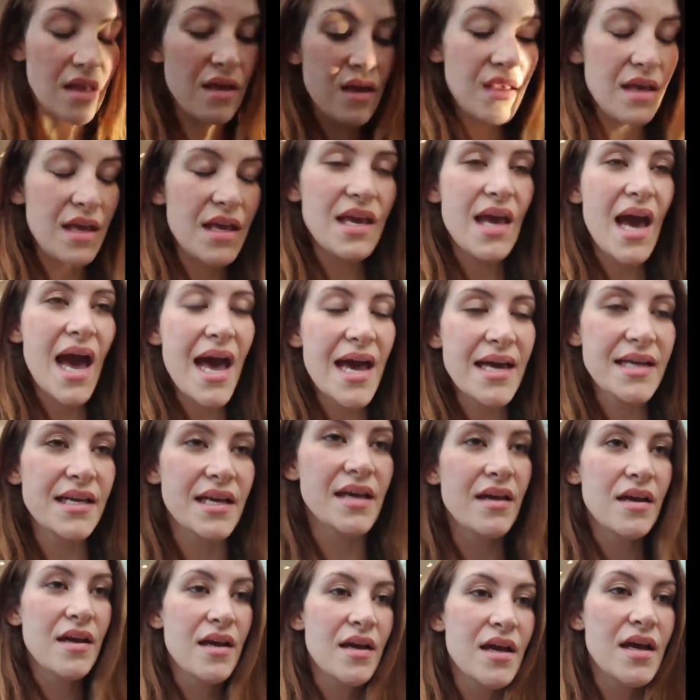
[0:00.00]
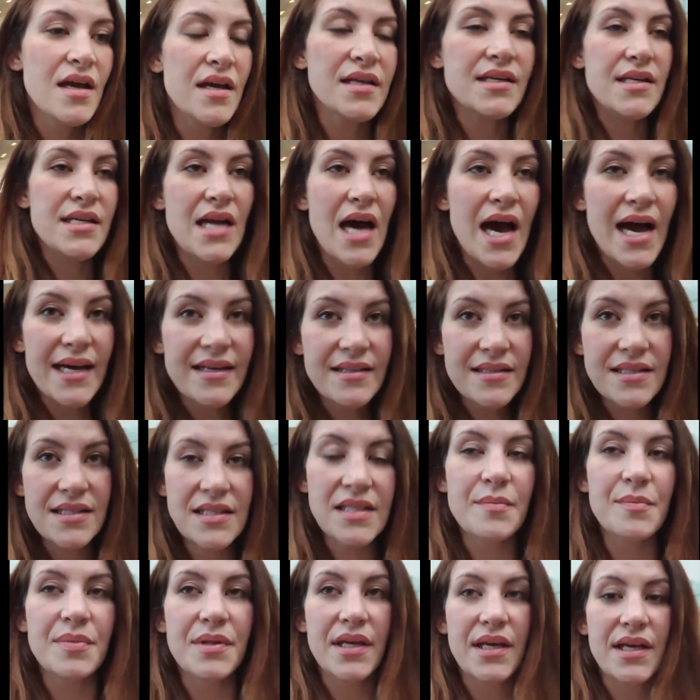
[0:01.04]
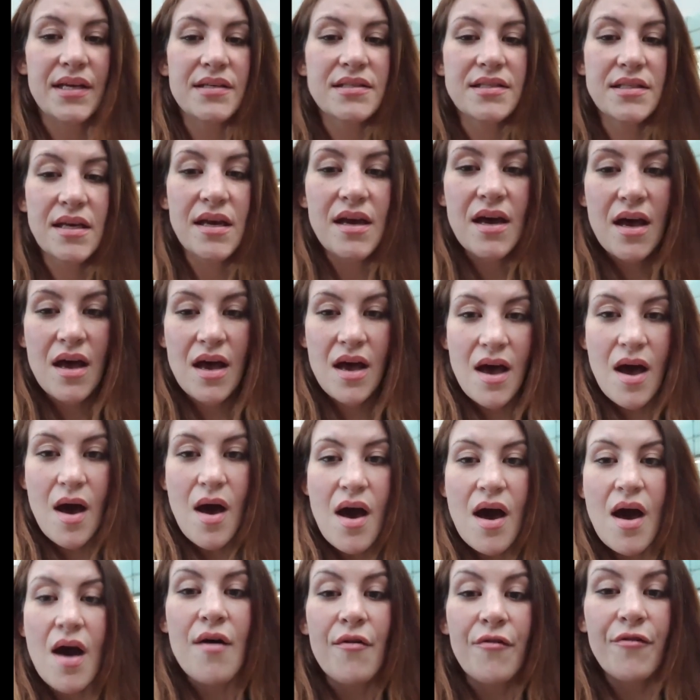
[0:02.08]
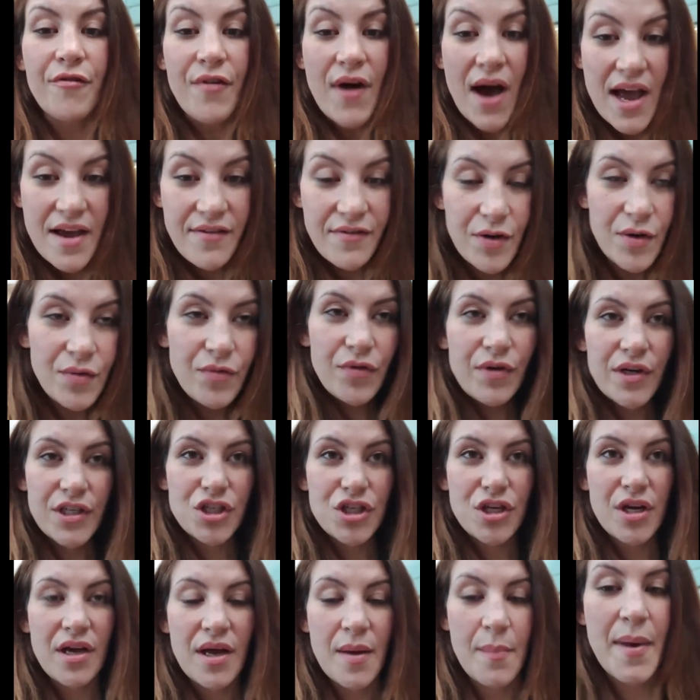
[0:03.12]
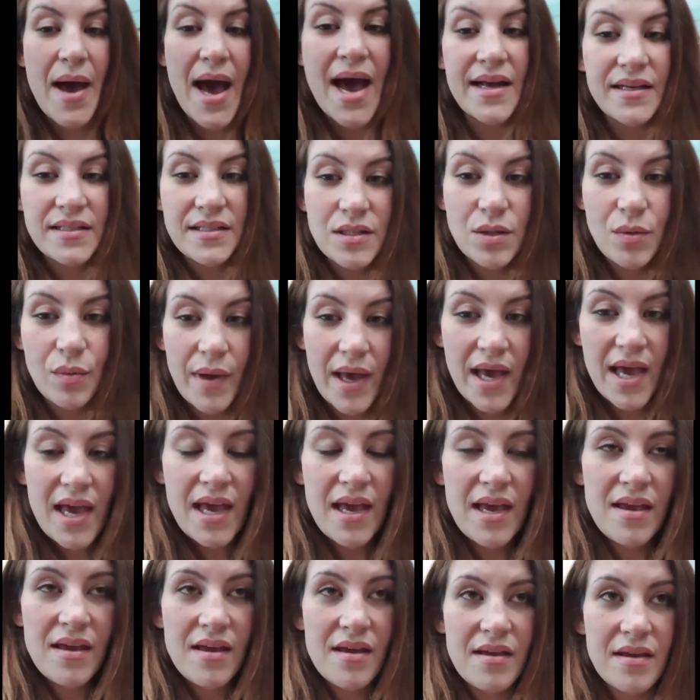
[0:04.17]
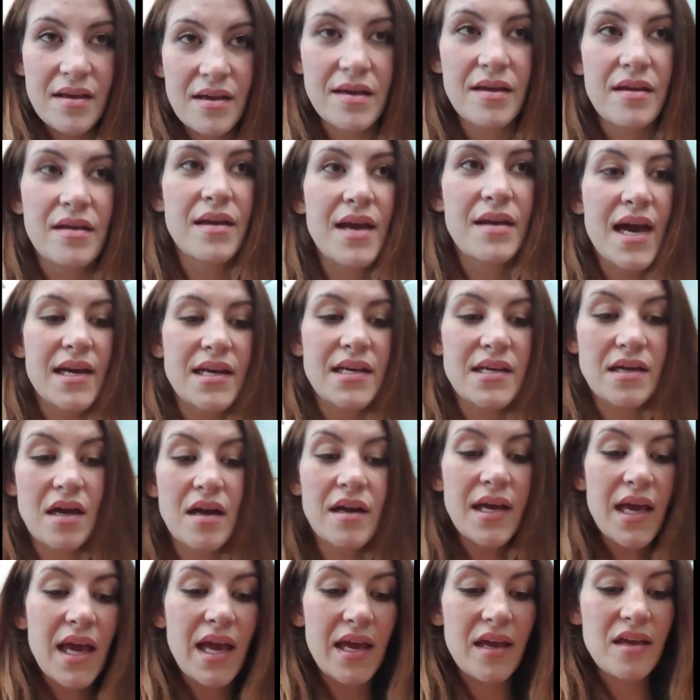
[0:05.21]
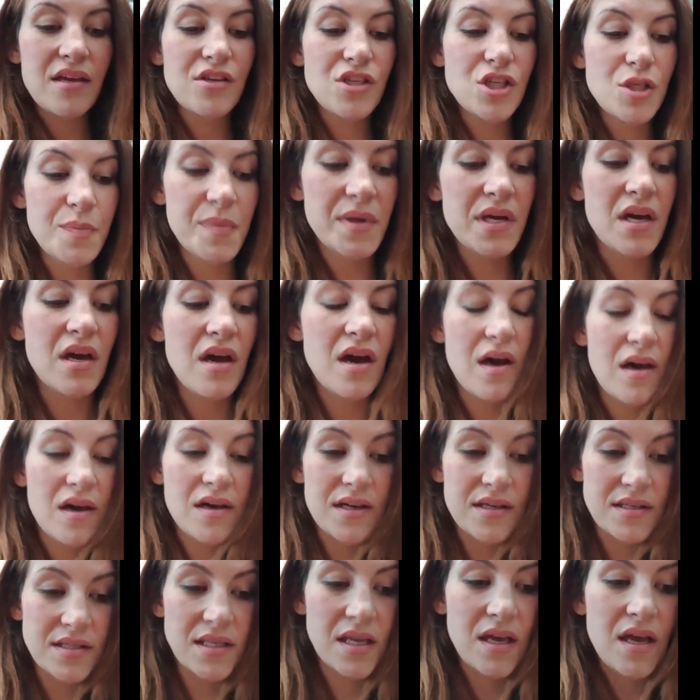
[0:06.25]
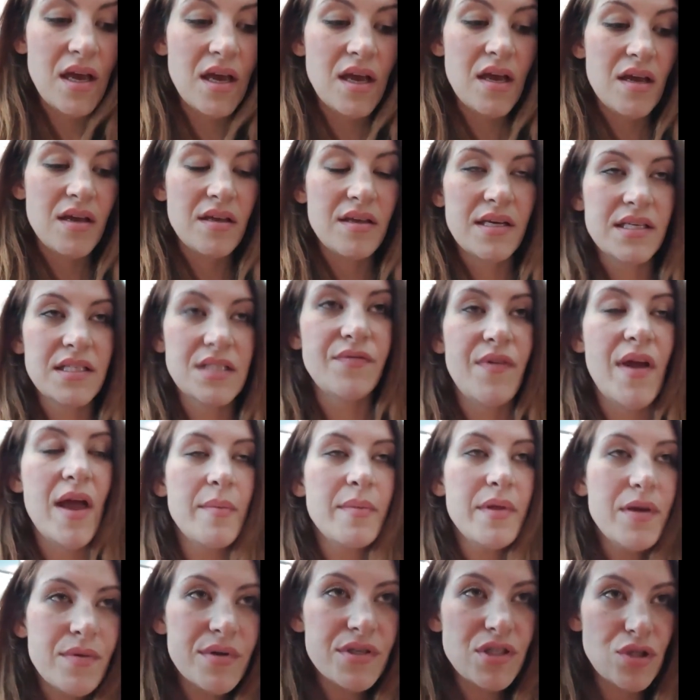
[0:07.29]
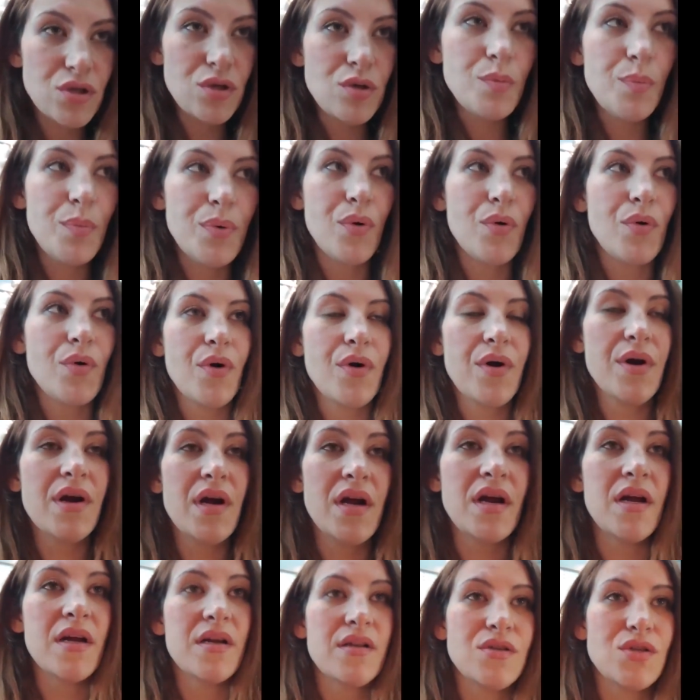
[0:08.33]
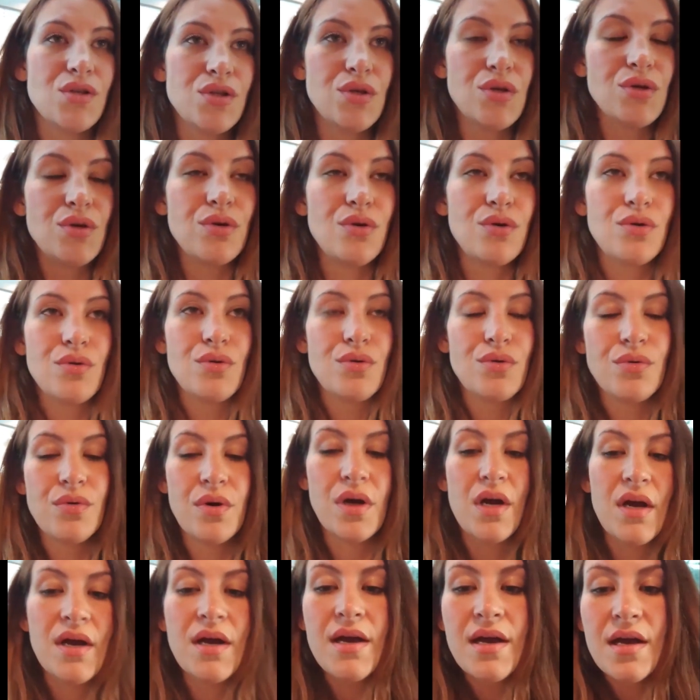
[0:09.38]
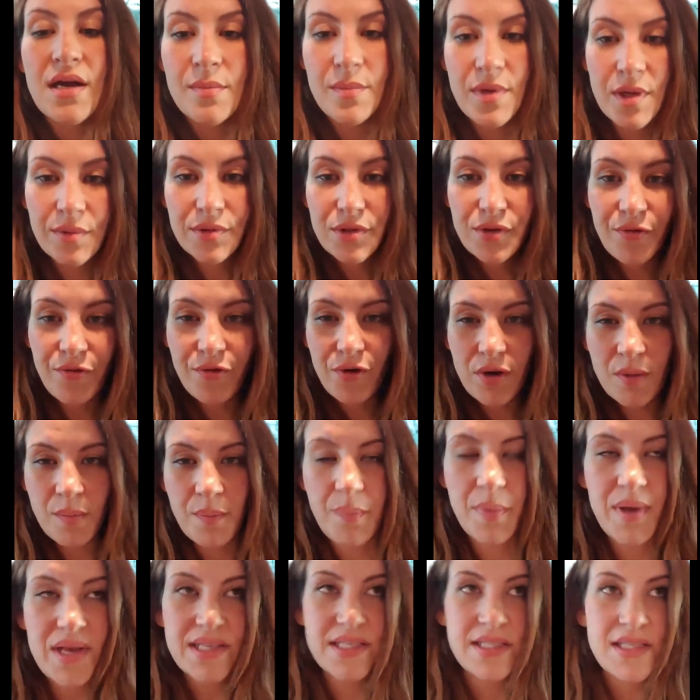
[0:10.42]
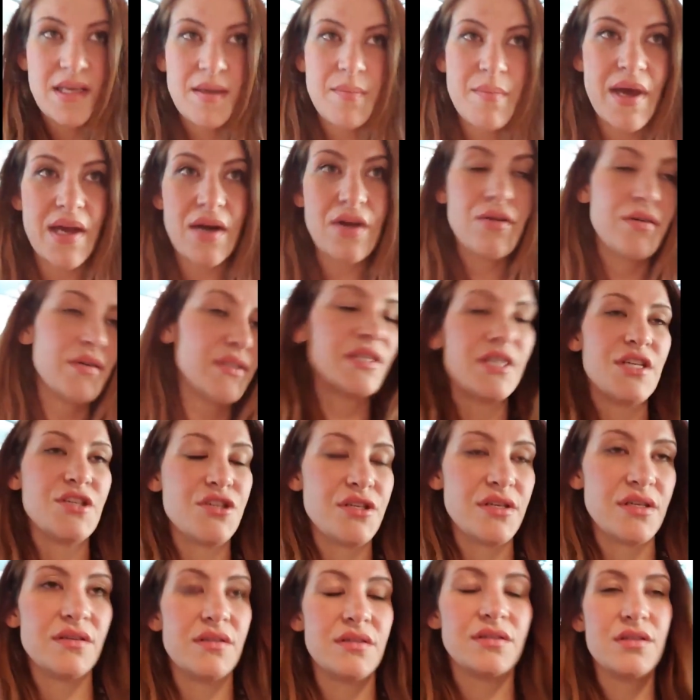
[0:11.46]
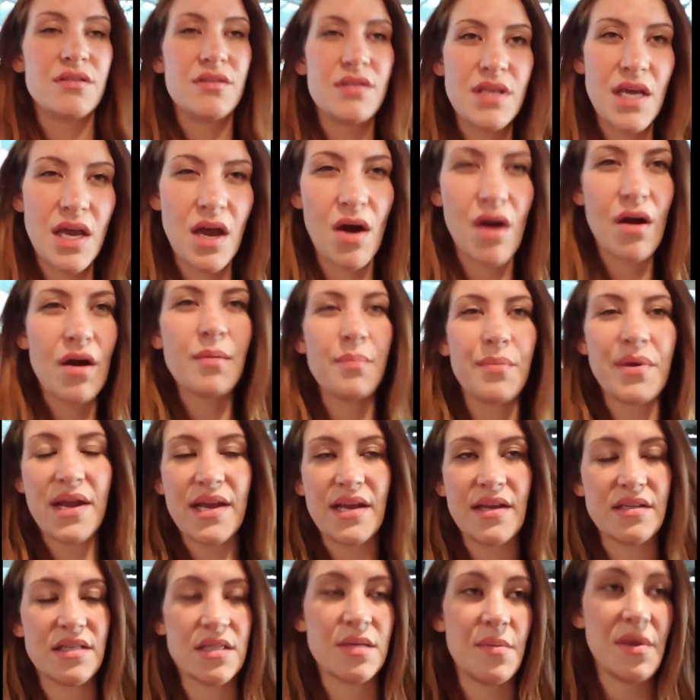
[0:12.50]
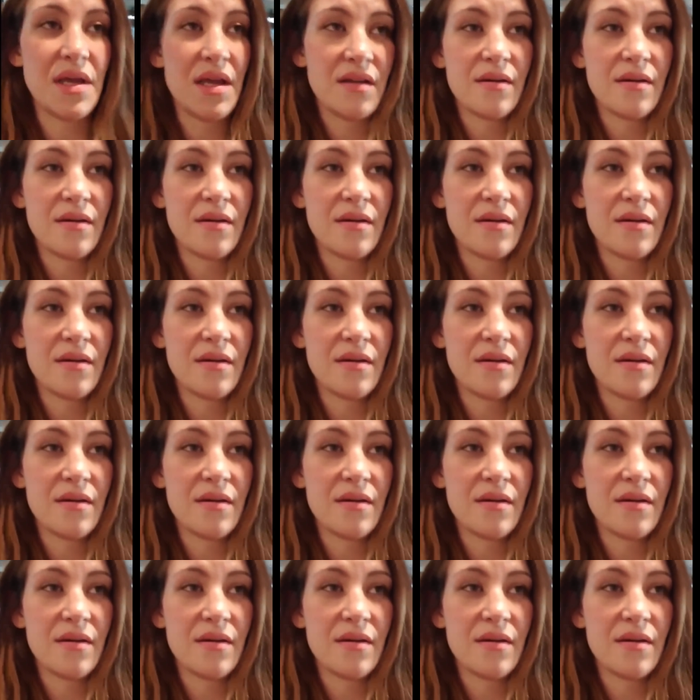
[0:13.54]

He had 9 siblings, 5 of which passed away at a young age because his family was too poor to be able to afford basic medical attention. It's just like heartbreaking to me.